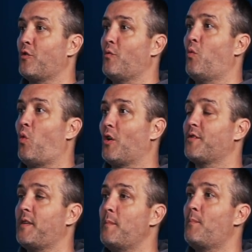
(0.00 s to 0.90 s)
of
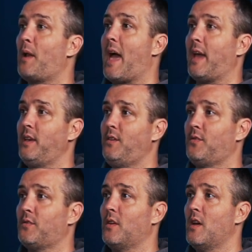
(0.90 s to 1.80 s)
what's in
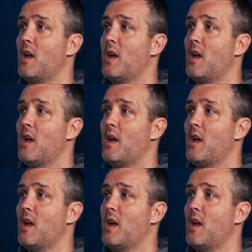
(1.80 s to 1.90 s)
place.